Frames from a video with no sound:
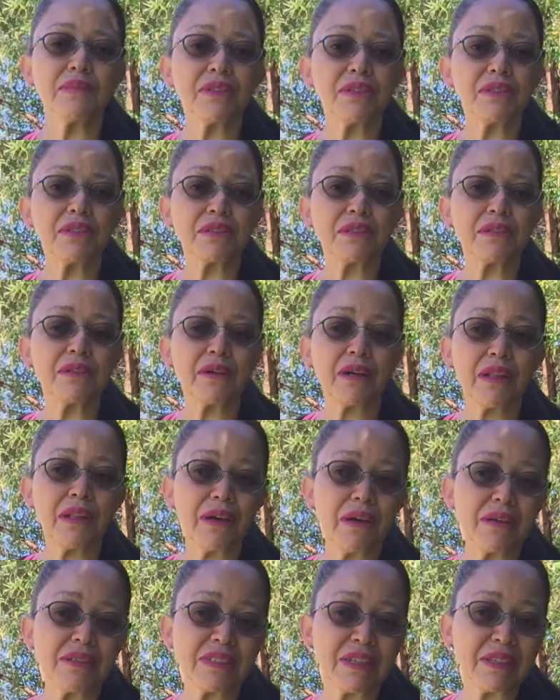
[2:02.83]
are still
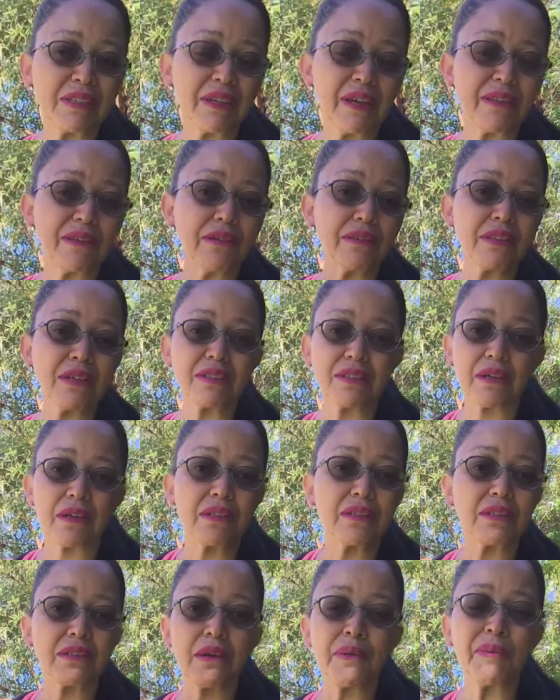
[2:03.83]
closed. I, know things are going
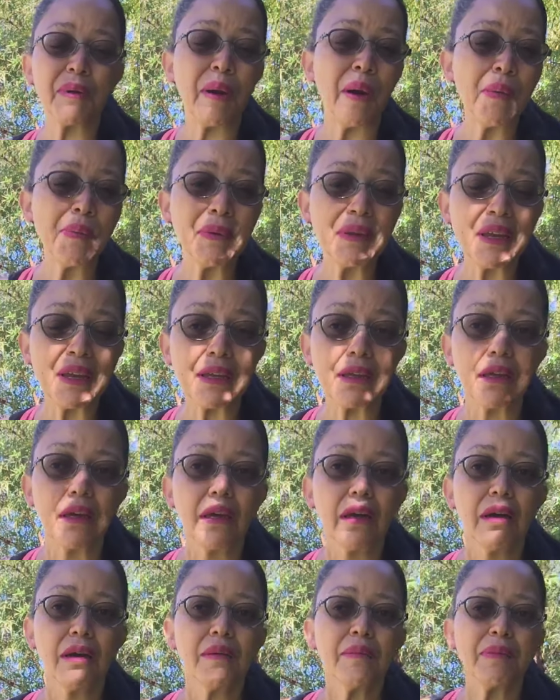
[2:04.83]
to start reopening.
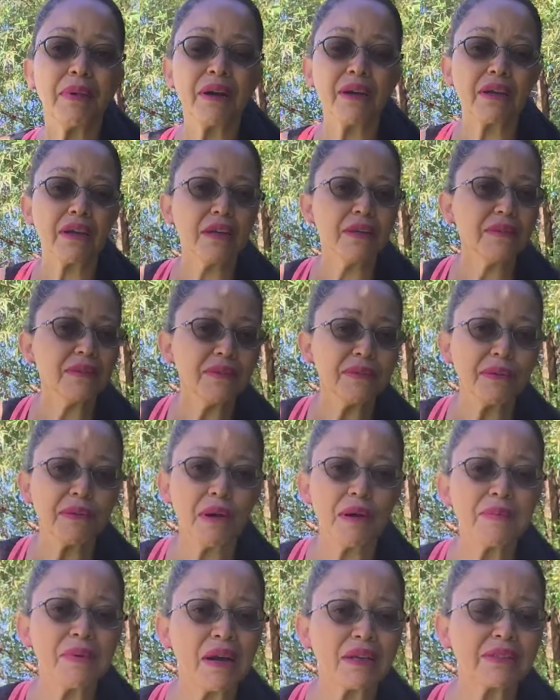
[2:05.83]
But even if you
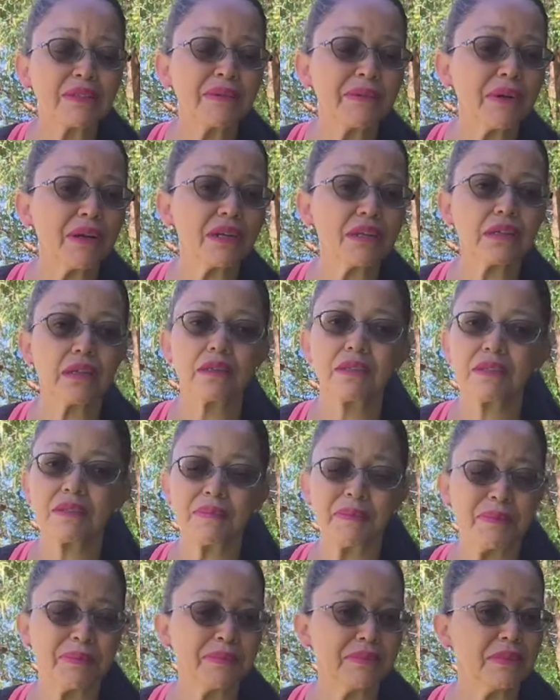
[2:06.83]
go back to work,
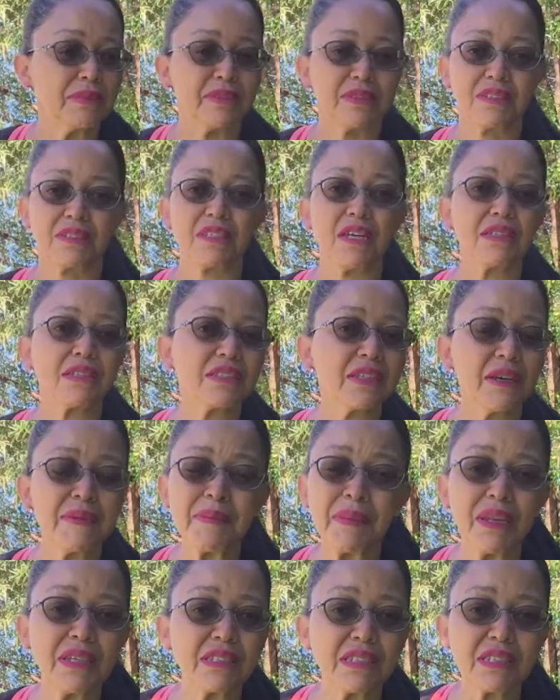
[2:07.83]
set 10
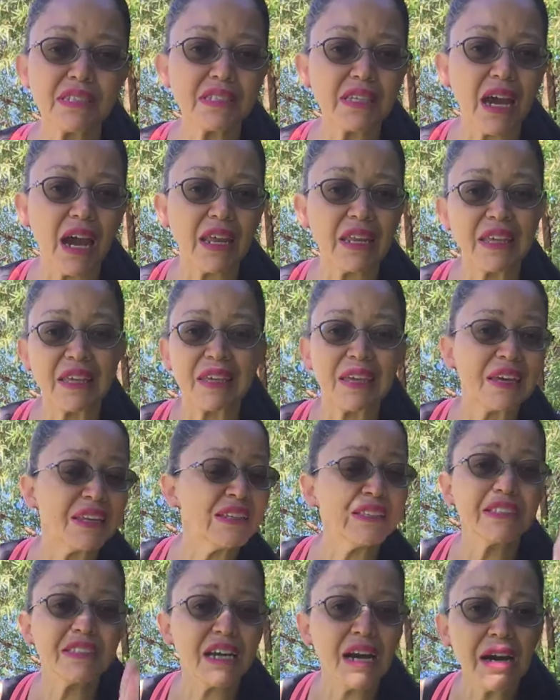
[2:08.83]
minutes aside to get
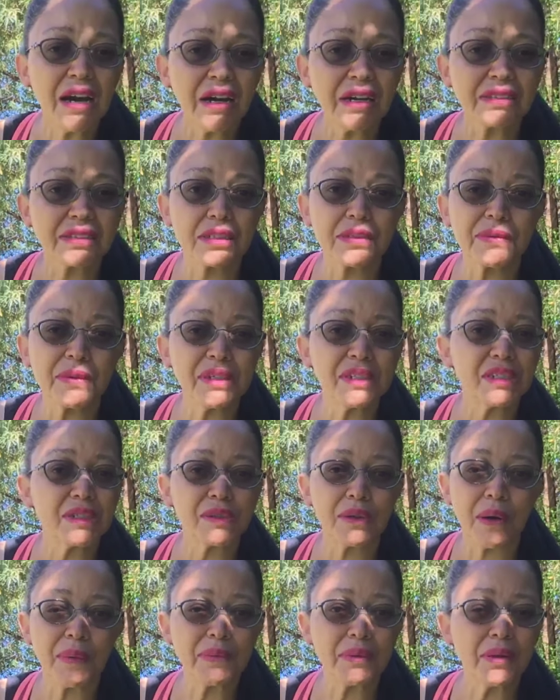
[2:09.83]
it done because we
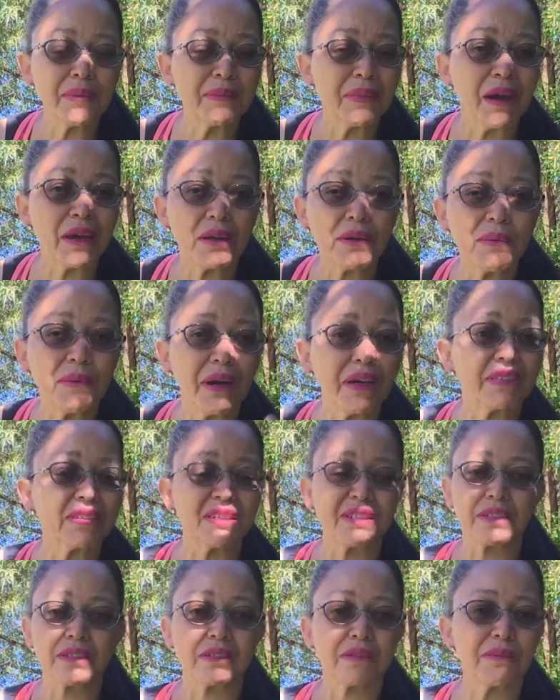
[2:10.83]
show up no matter what.
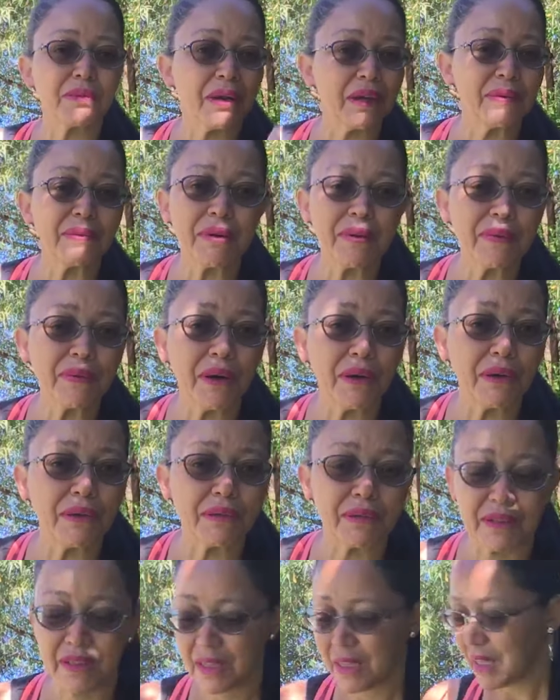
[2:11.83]
That's just the way we
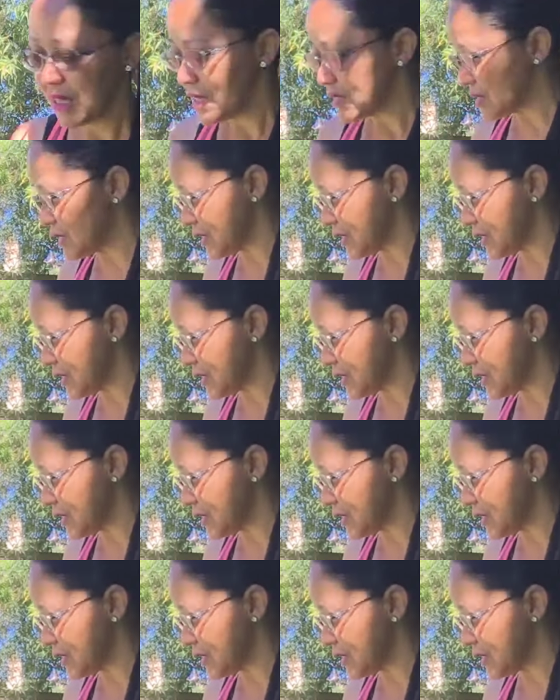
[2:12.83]
roll. So